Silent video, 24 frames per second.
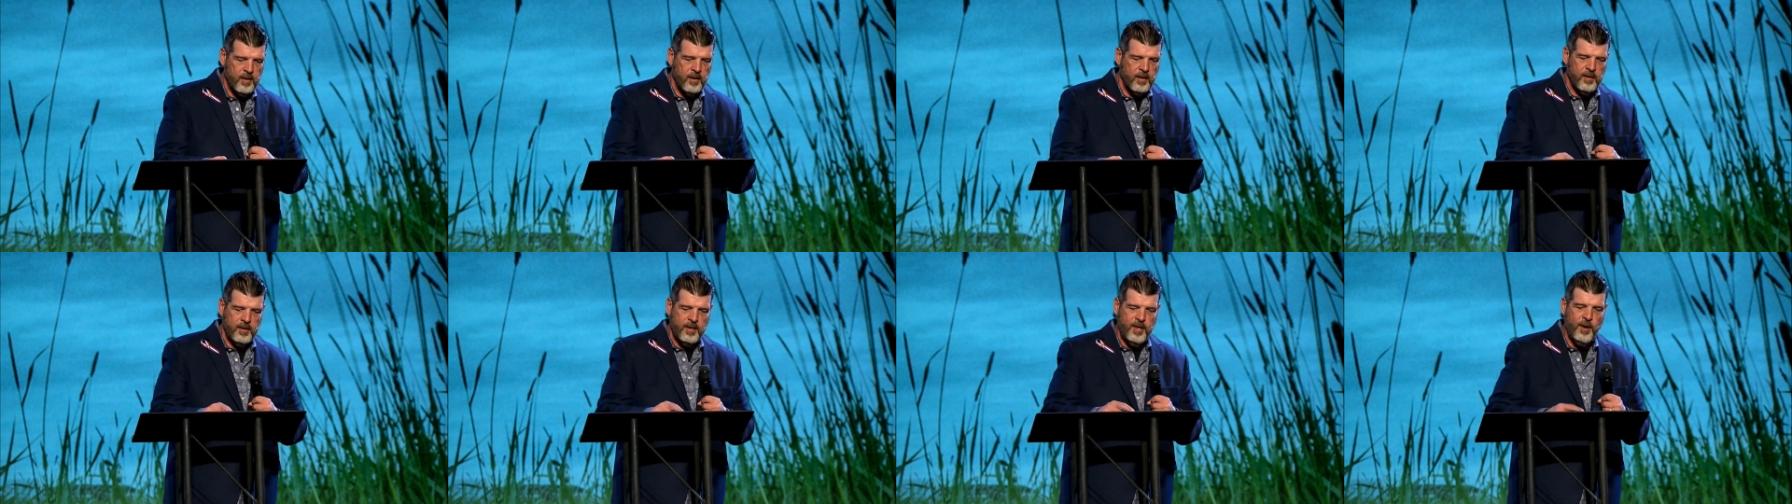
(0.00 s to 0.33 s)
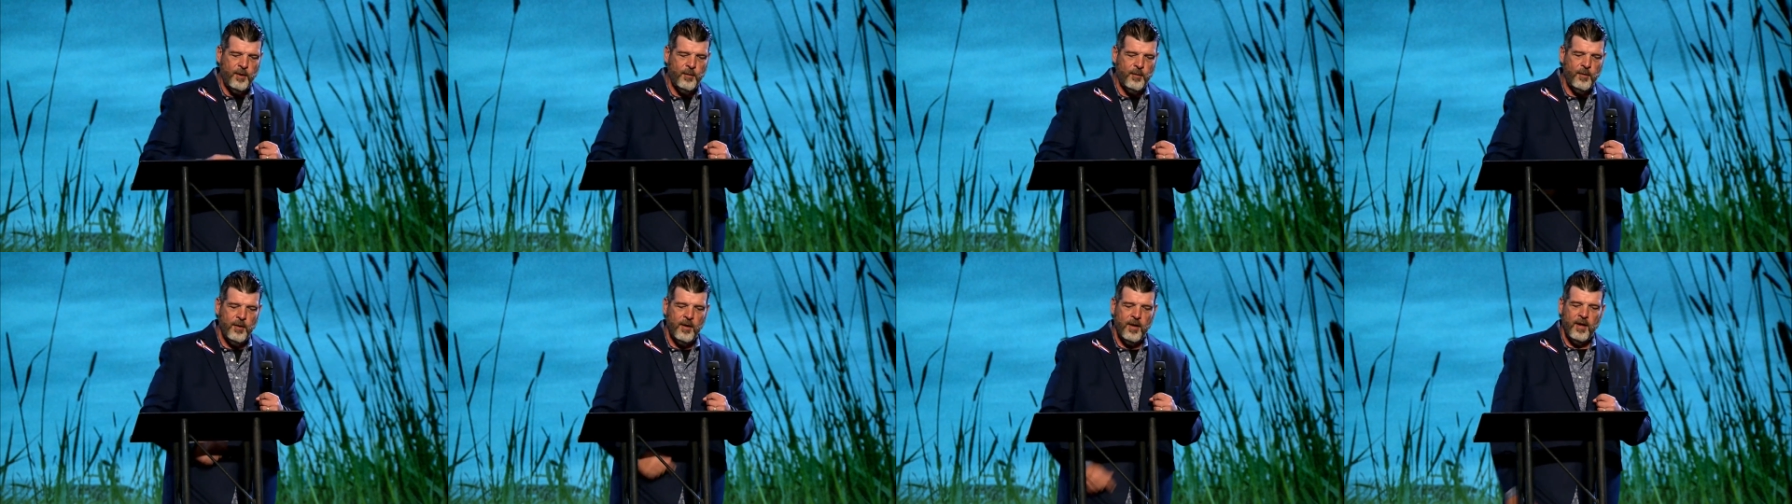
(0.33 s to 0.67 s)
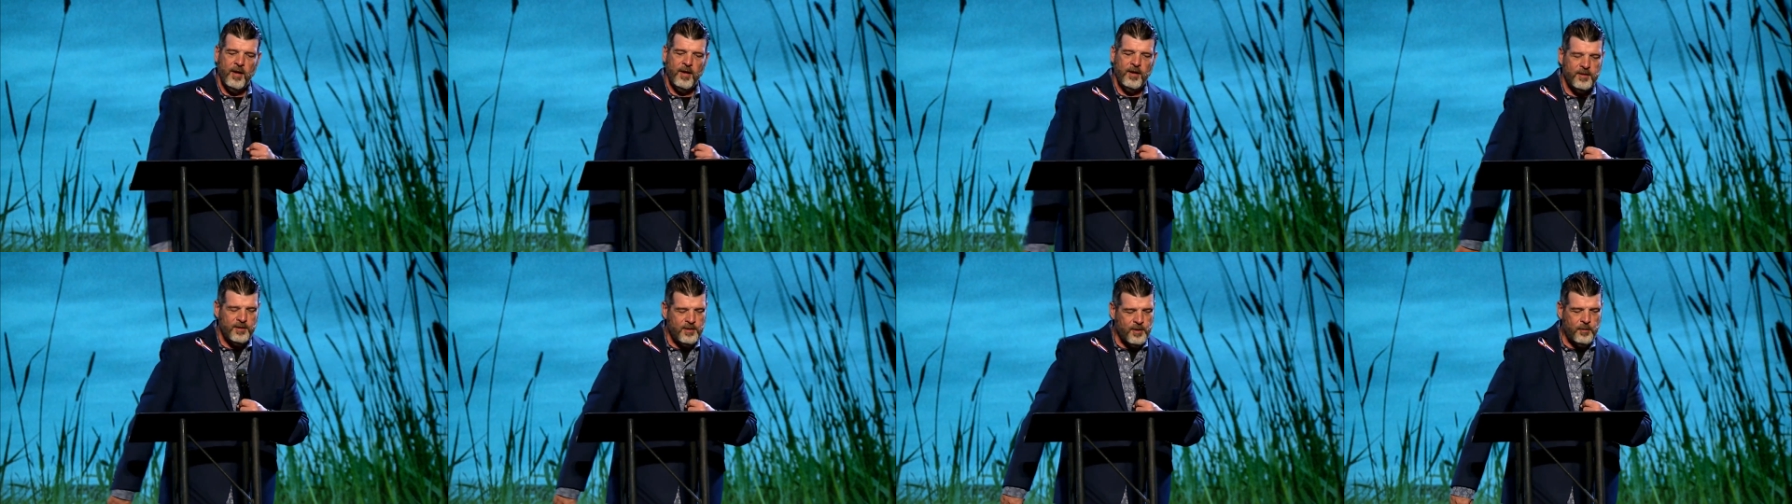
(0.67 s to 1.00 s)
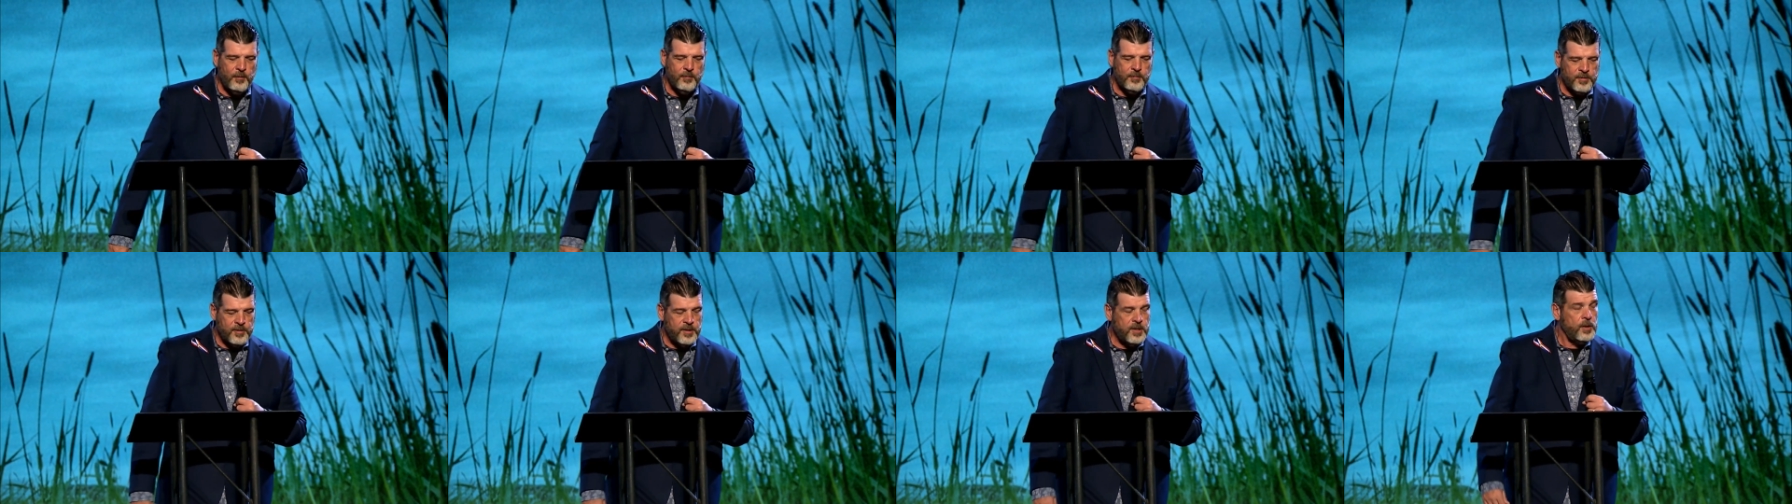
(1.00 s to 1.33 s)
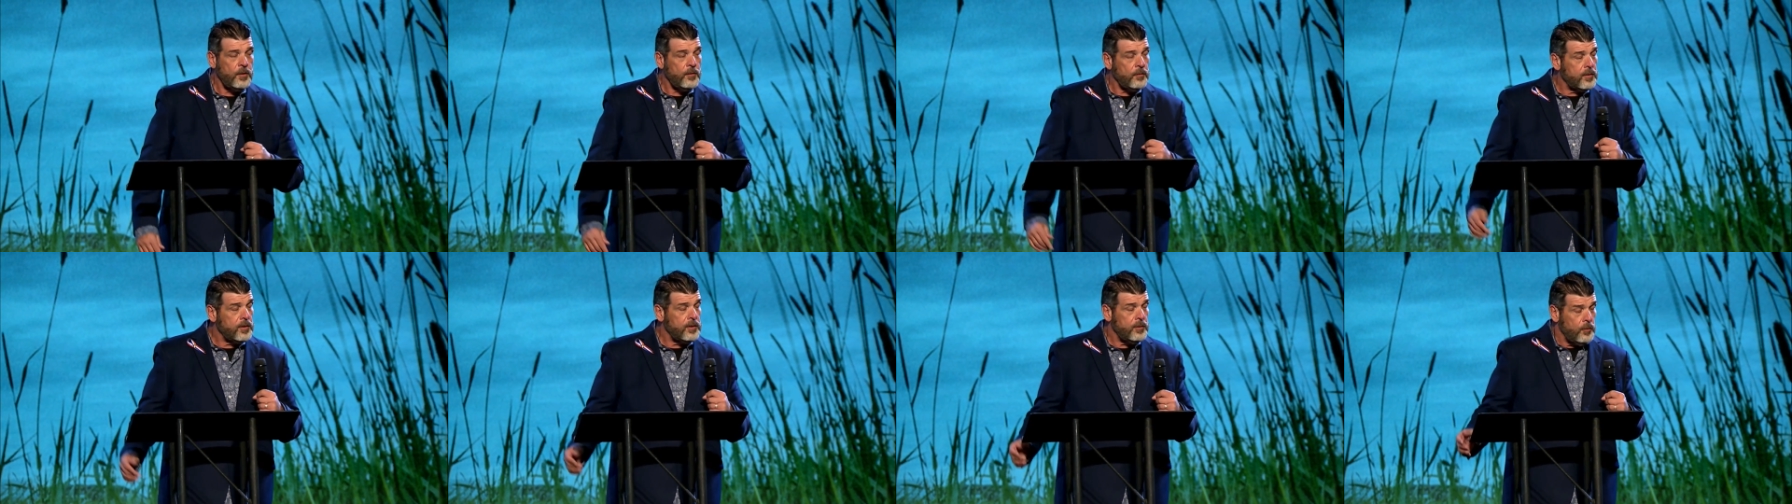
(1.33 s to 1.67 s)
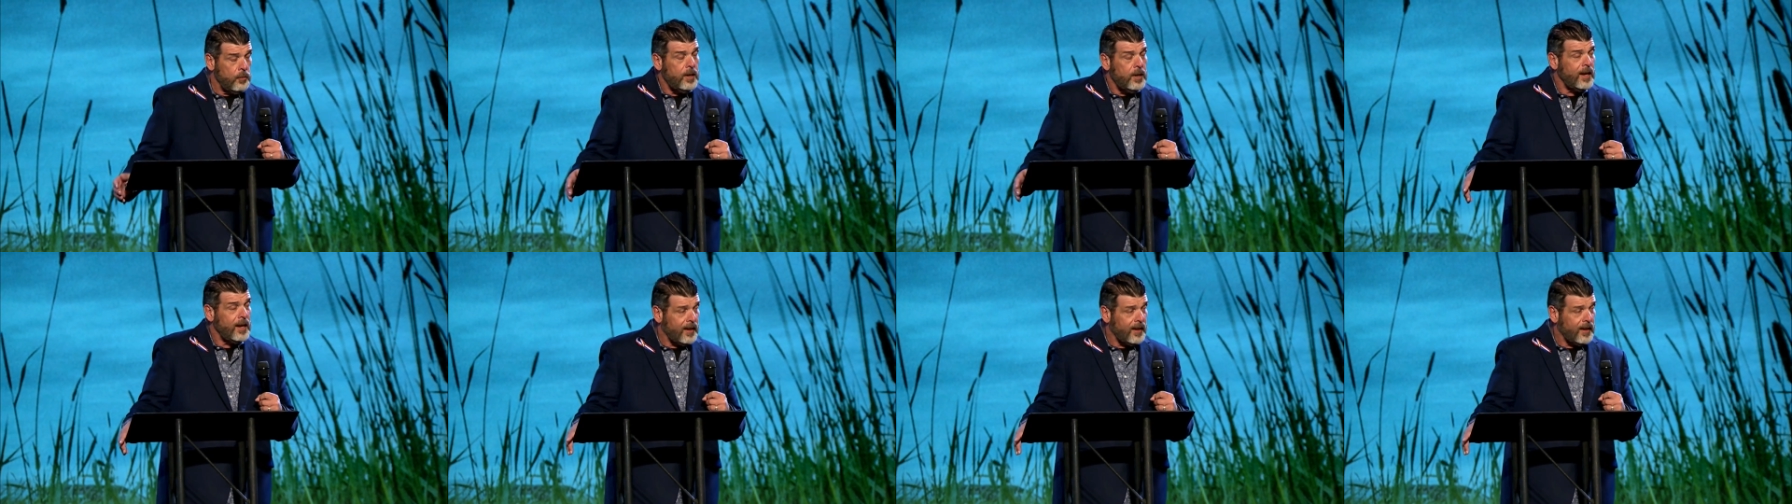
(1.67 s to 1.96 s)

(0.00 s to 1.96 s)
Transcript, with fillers: You know, you know, you know, you'll get